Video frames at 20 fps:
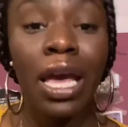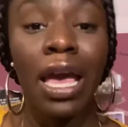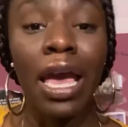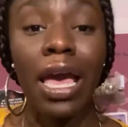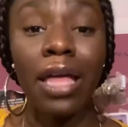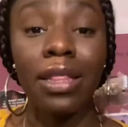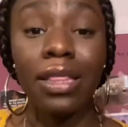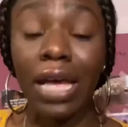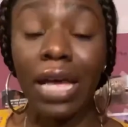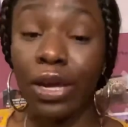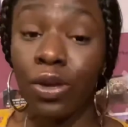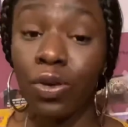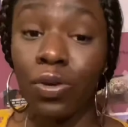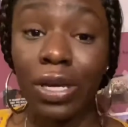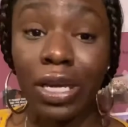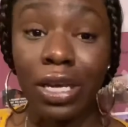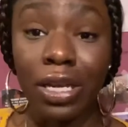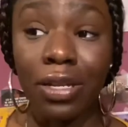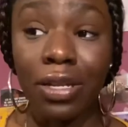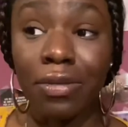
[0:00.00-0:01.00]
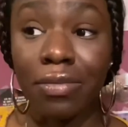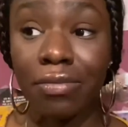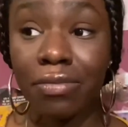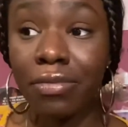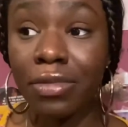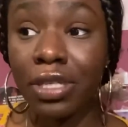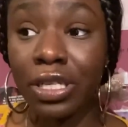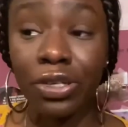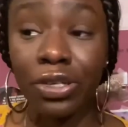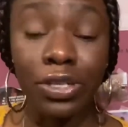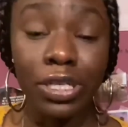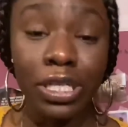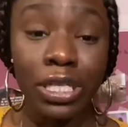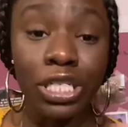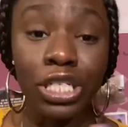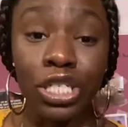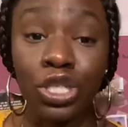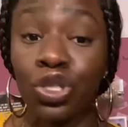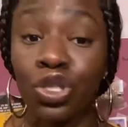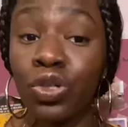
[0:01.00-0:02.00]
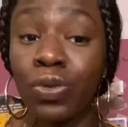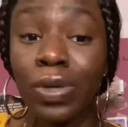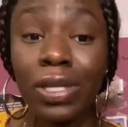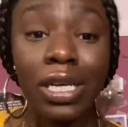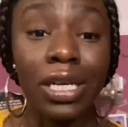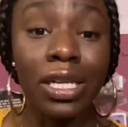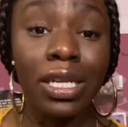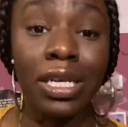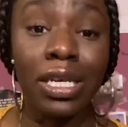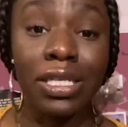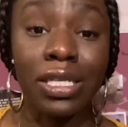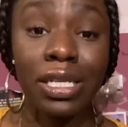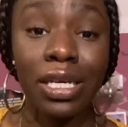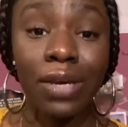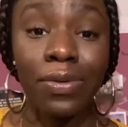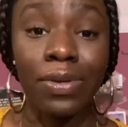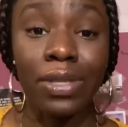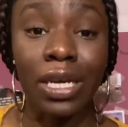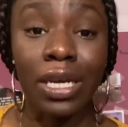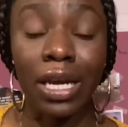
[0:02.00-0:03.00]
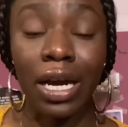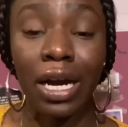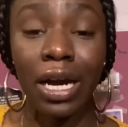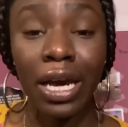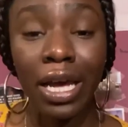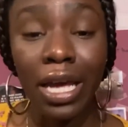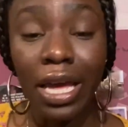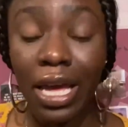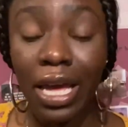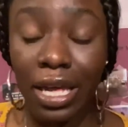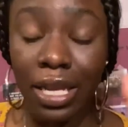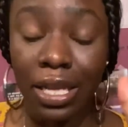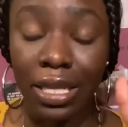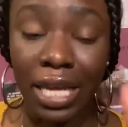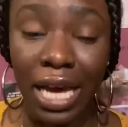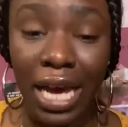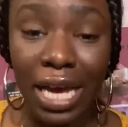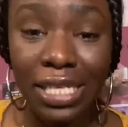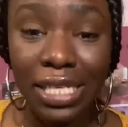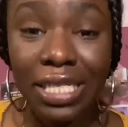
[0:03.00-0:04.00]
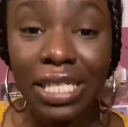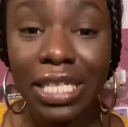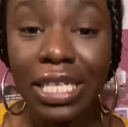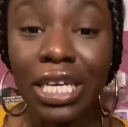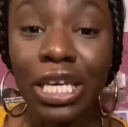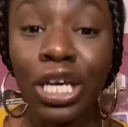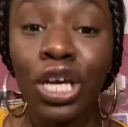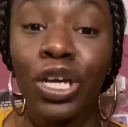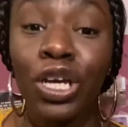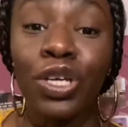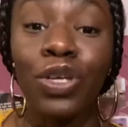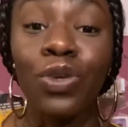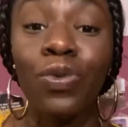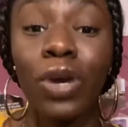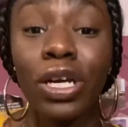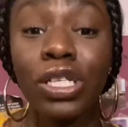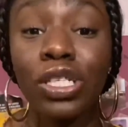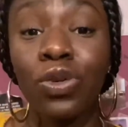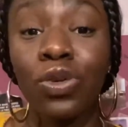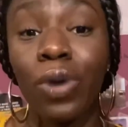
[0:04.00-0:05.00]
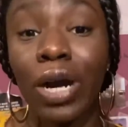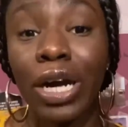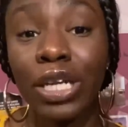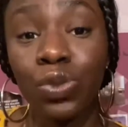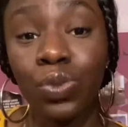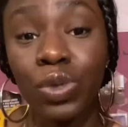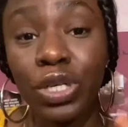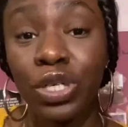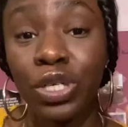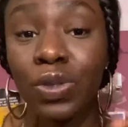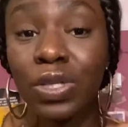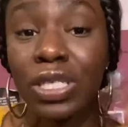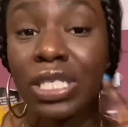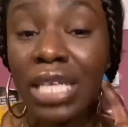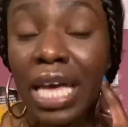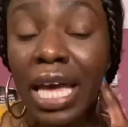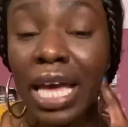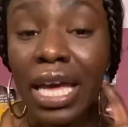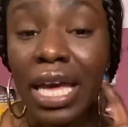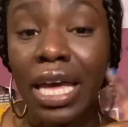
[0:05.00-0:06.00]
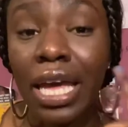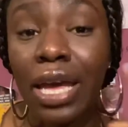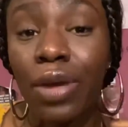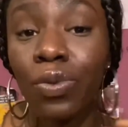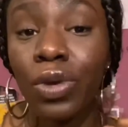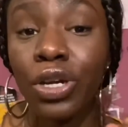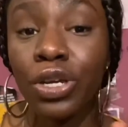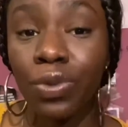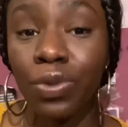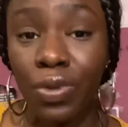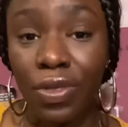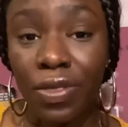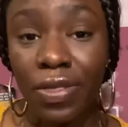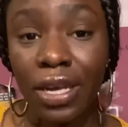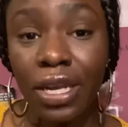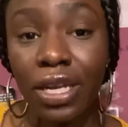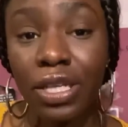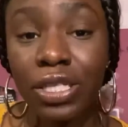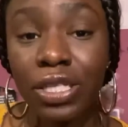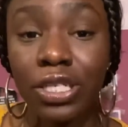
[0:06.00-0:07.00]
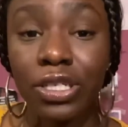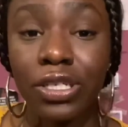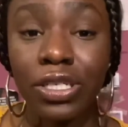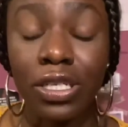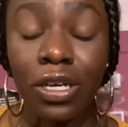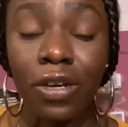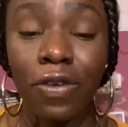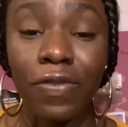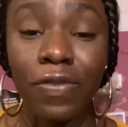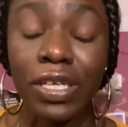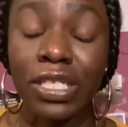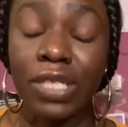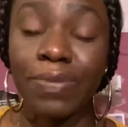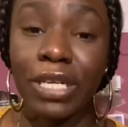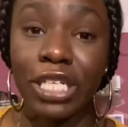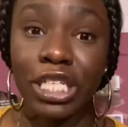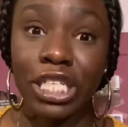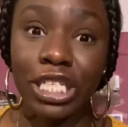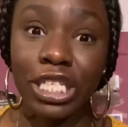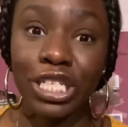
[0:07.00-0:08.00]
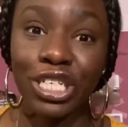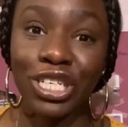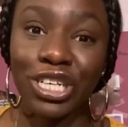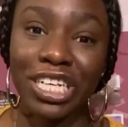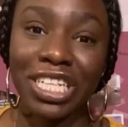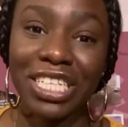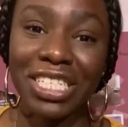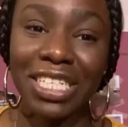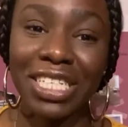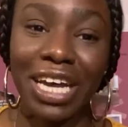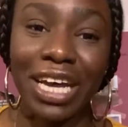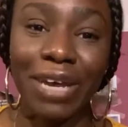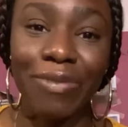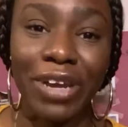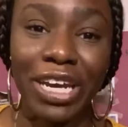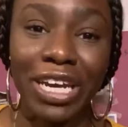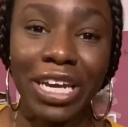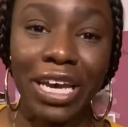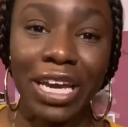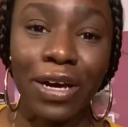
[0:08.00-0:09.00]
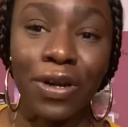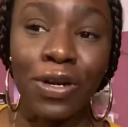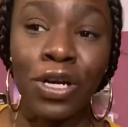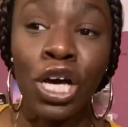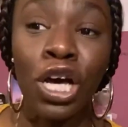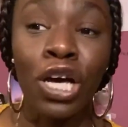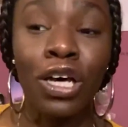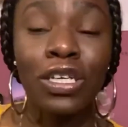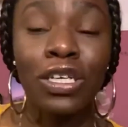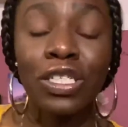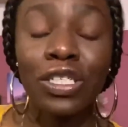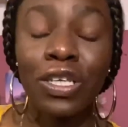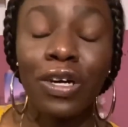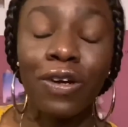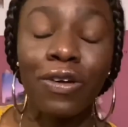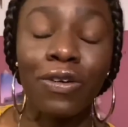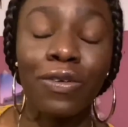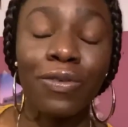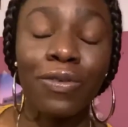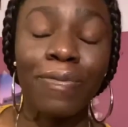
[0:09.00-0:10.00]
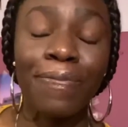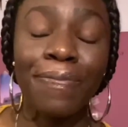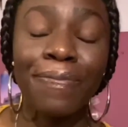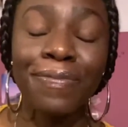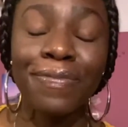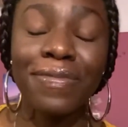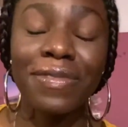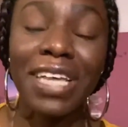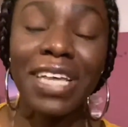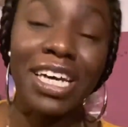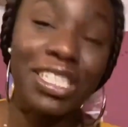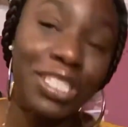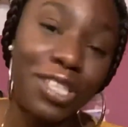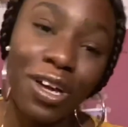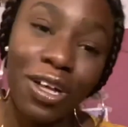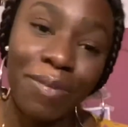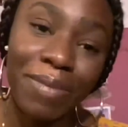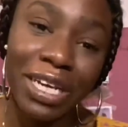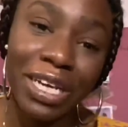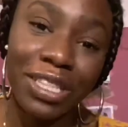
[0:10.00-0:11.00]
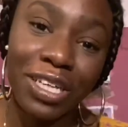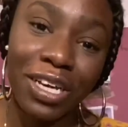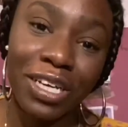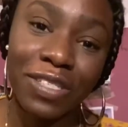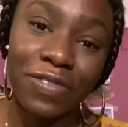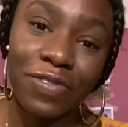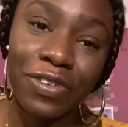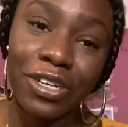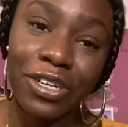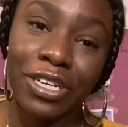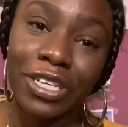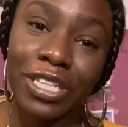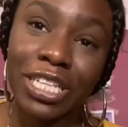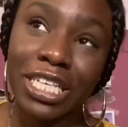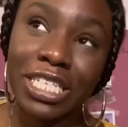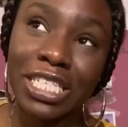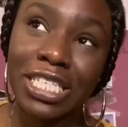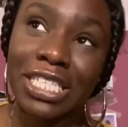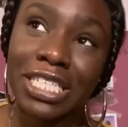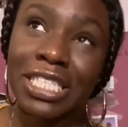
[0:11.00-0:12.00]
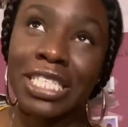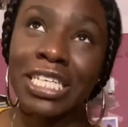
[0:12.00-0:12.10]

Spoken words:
that you can literally just do what they did to get what they got. And lastly, you want to watch what you say and what you think to yourself, especially during this time right now. So that's all my thoughts for this